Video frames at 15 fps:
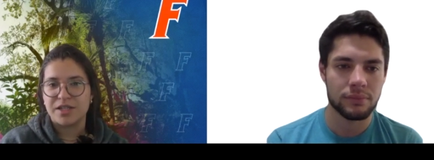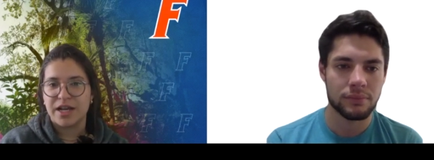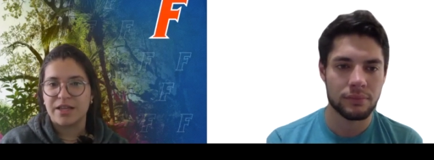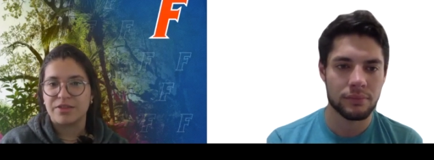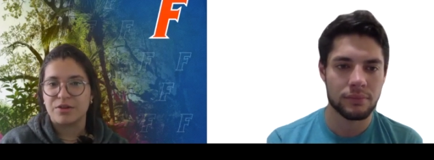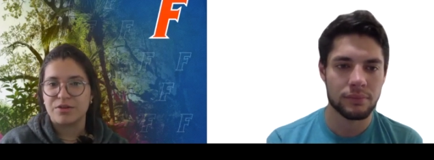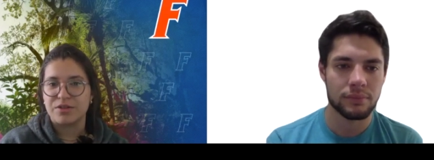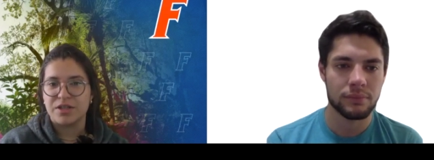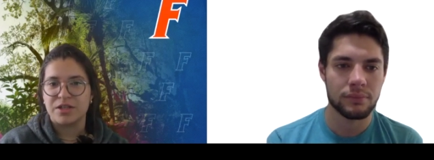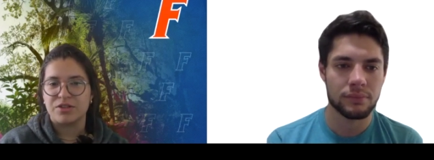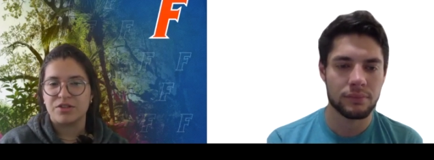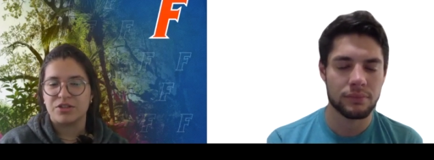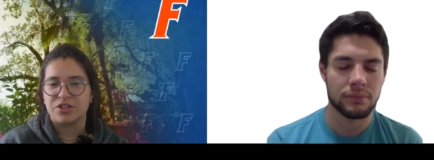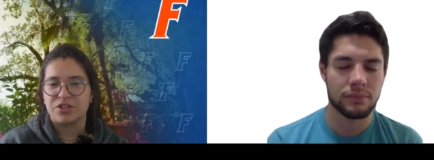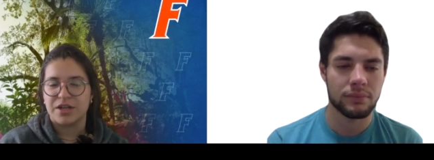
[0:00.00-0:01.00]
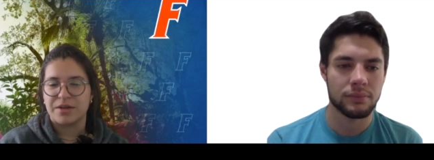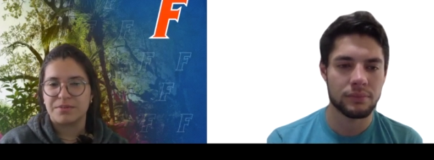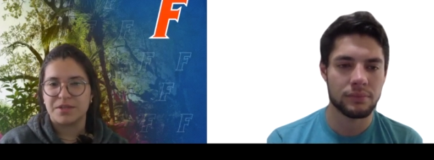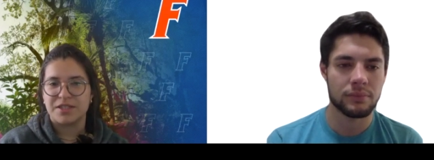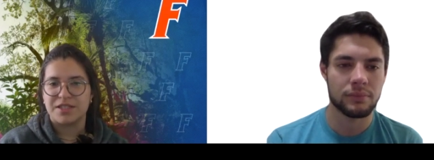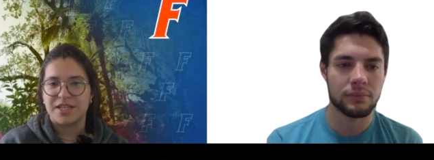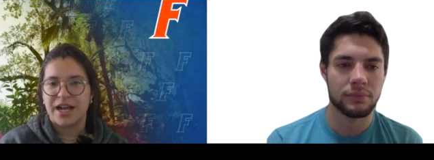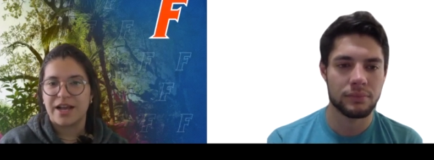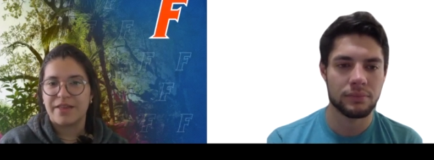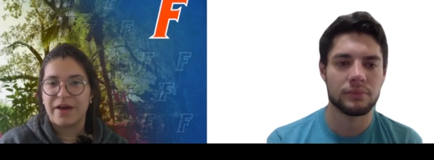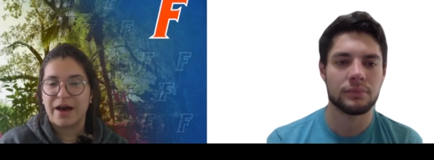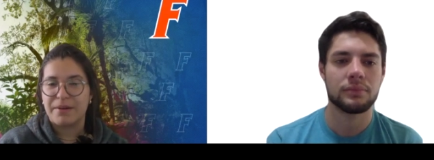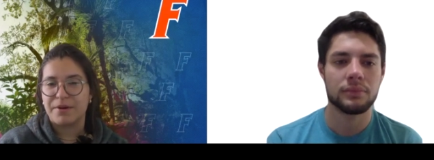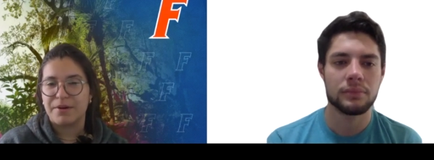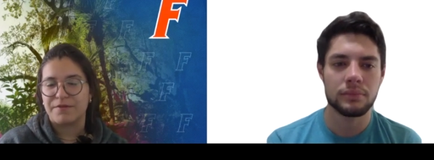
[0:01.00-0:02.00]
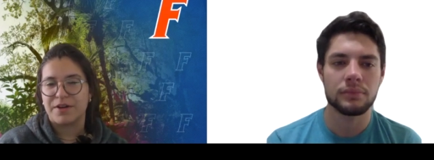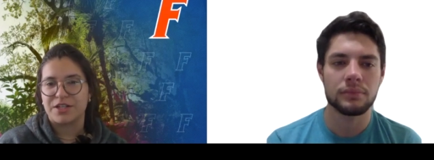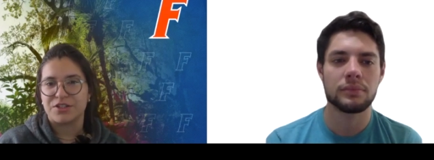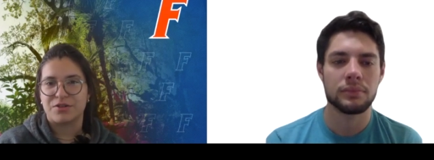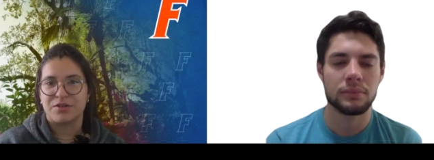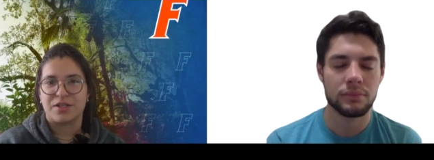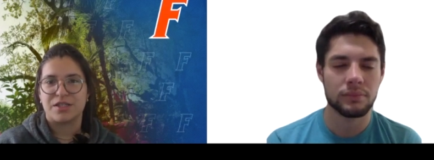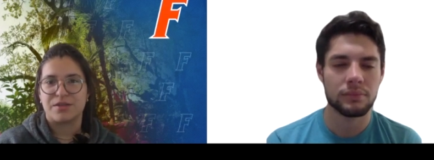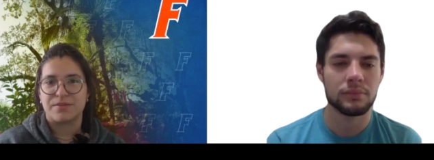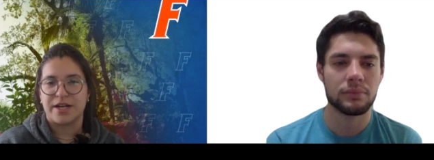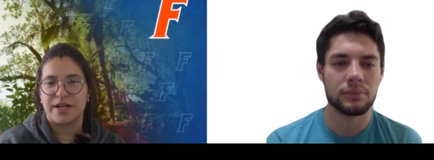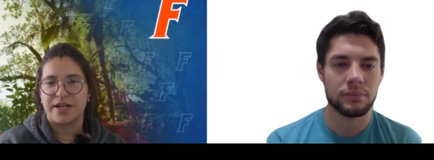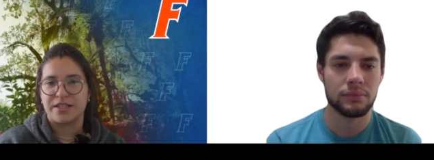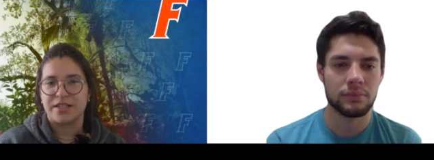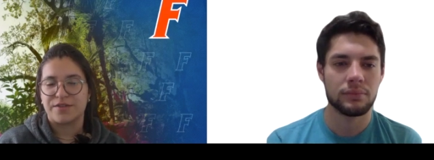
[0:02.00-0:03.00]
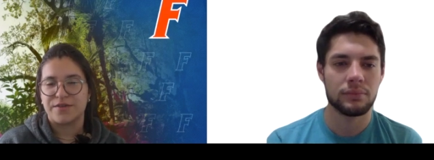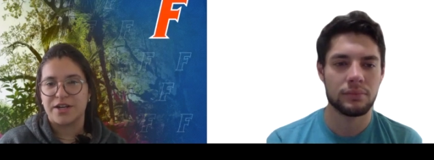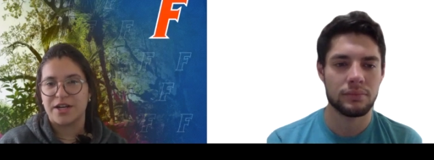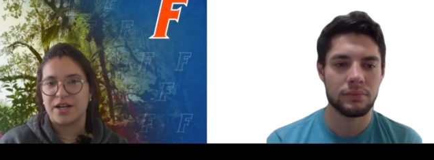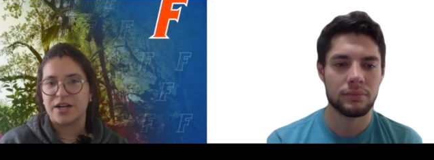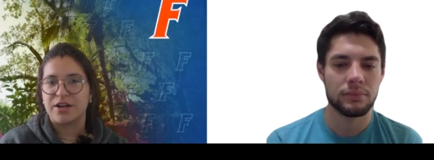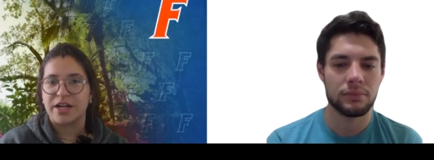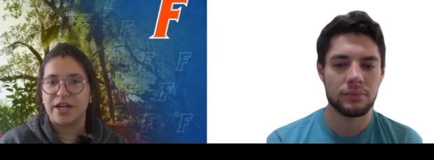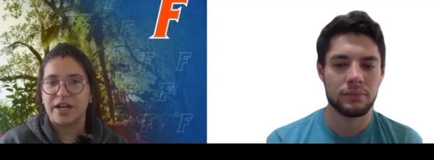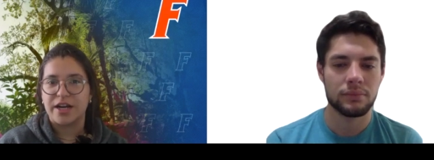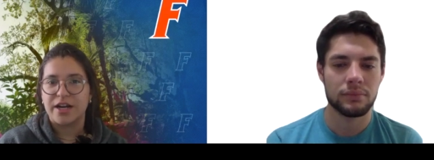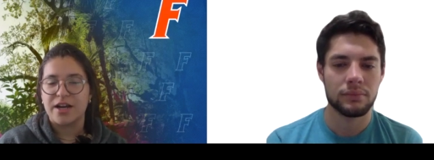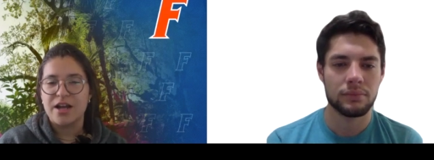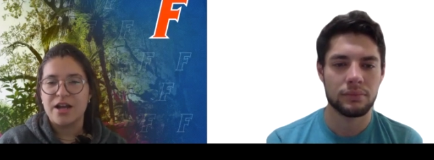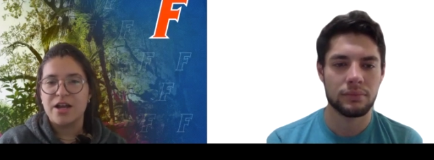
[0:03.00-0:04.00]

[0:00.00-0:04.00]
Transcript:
Speaker 1: get those internships and to get that professional experience for your career.